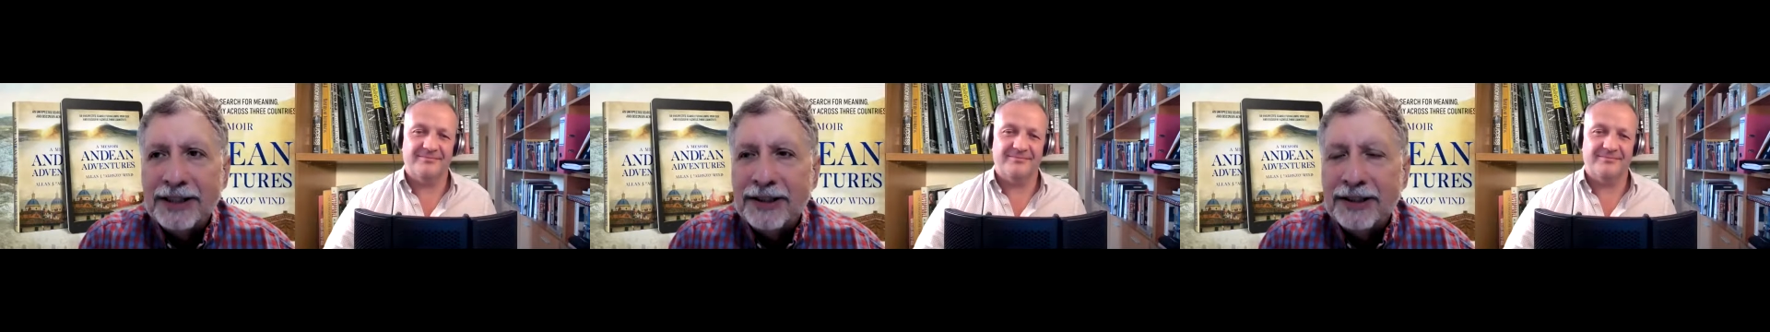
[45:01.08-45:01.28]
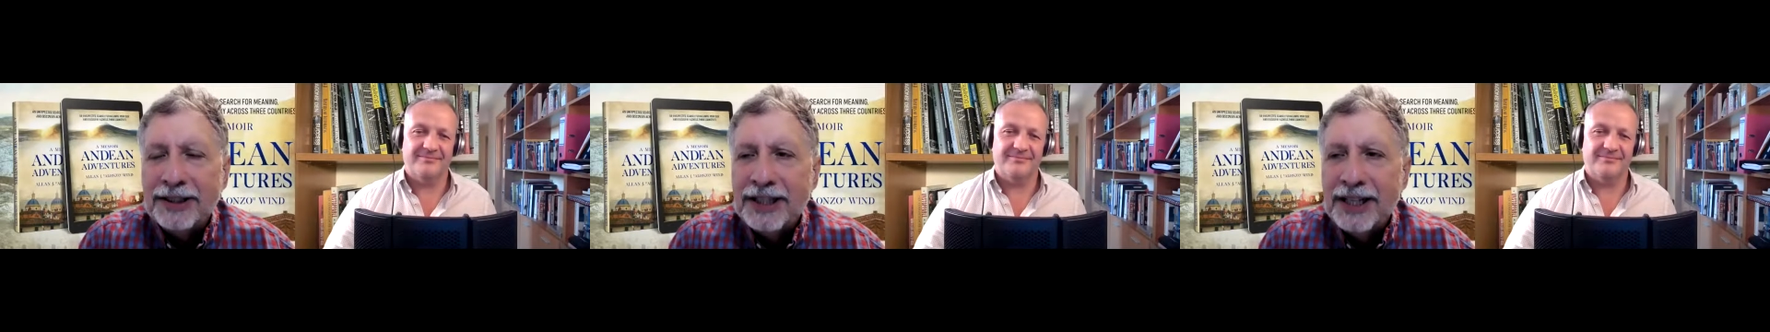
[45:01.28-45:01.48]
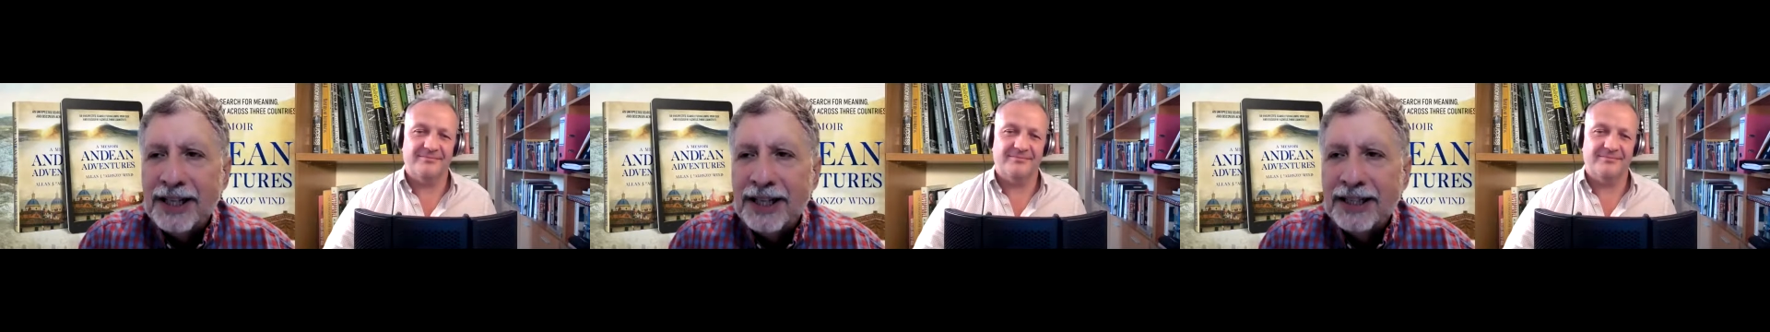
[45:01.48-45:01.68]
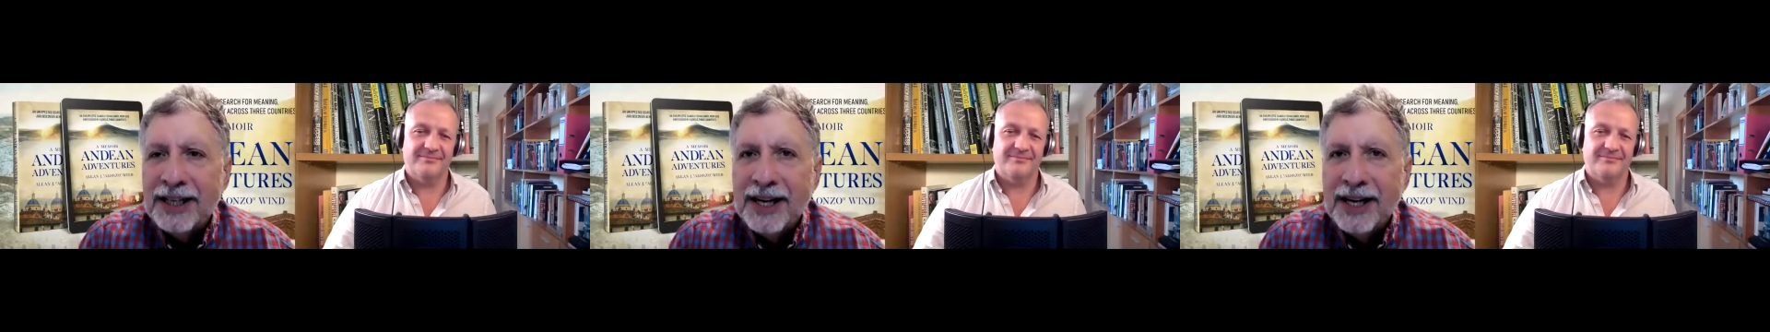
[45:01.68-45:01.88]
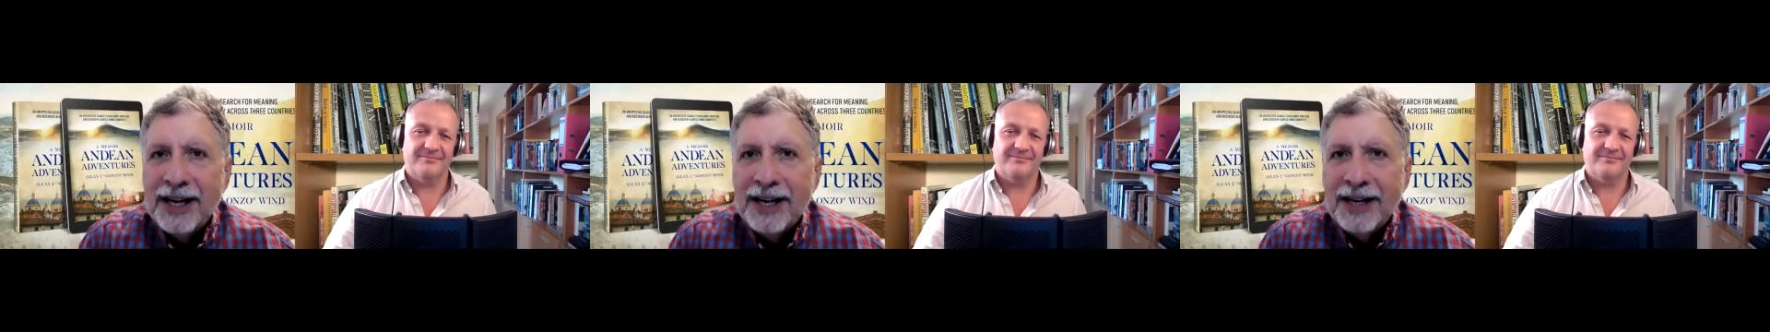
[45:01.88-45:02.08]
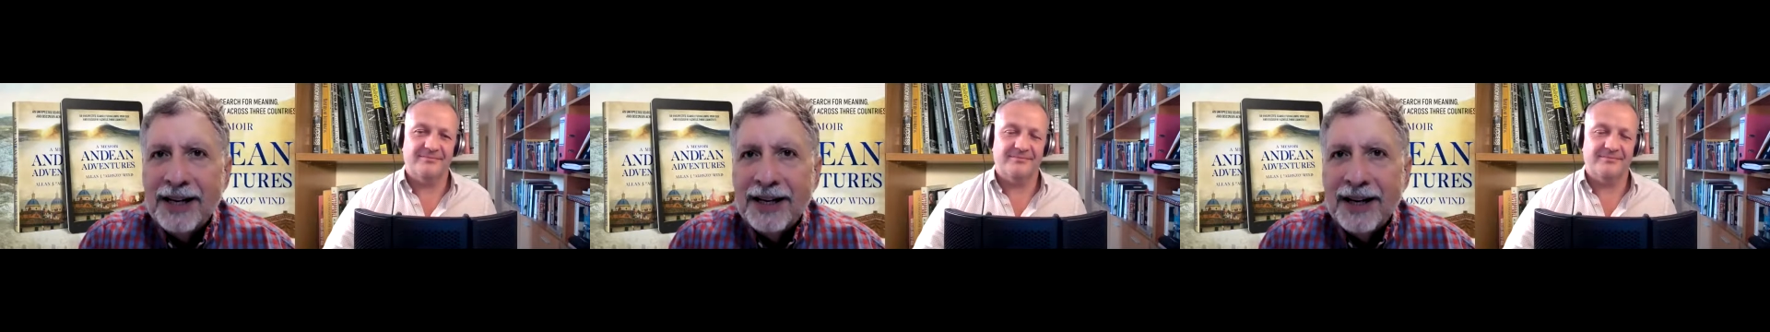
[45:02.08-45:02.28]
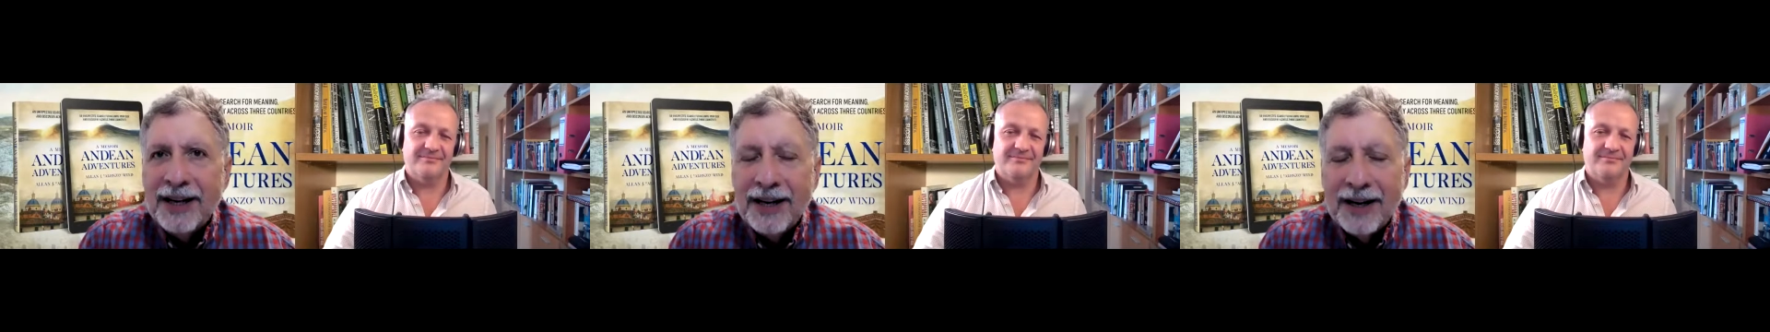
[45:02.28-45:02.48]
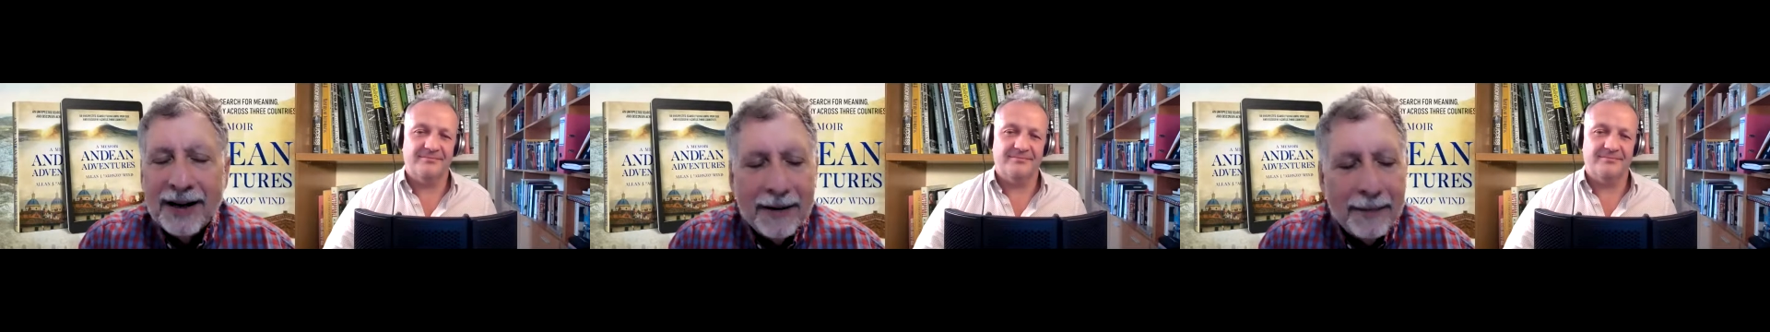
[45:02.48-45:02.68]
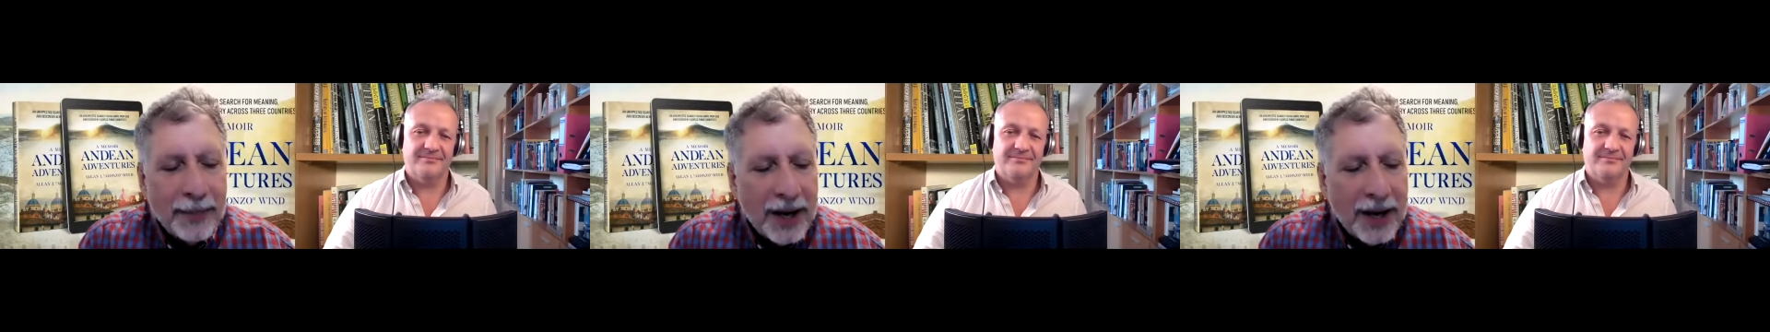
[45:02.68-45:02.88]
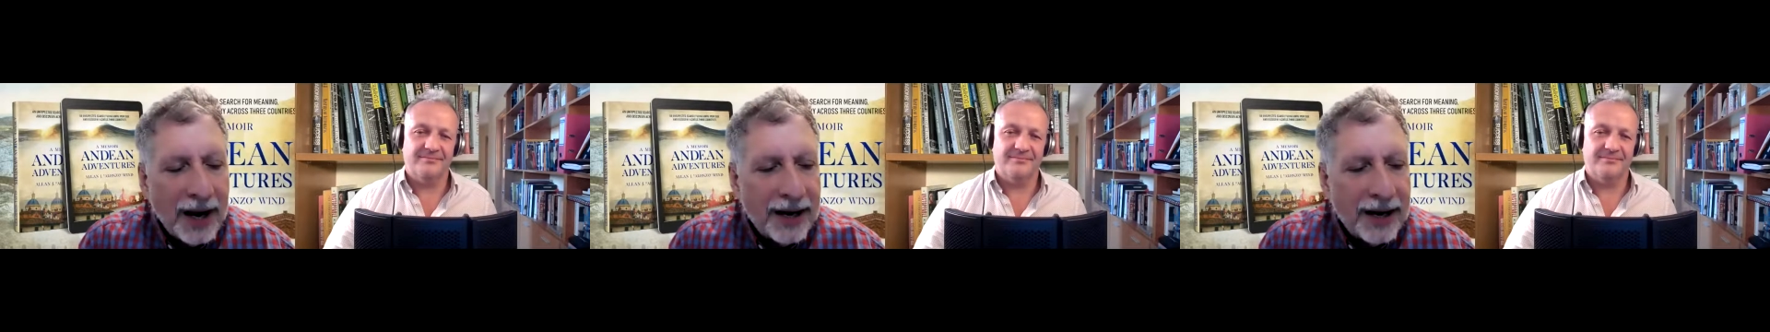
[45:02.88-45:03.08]
Speaker 1: you could say. Um,
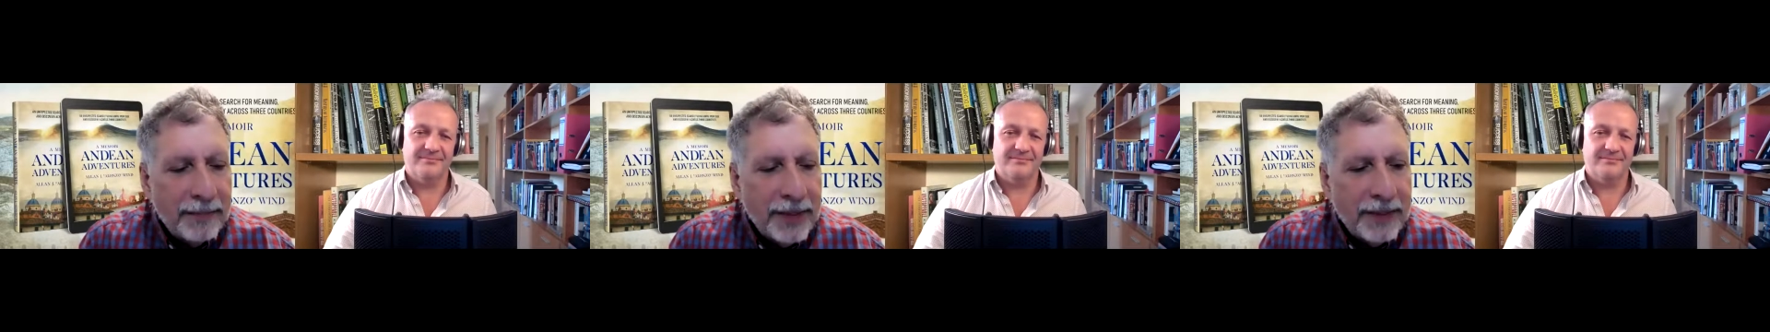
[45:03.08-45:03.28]
I had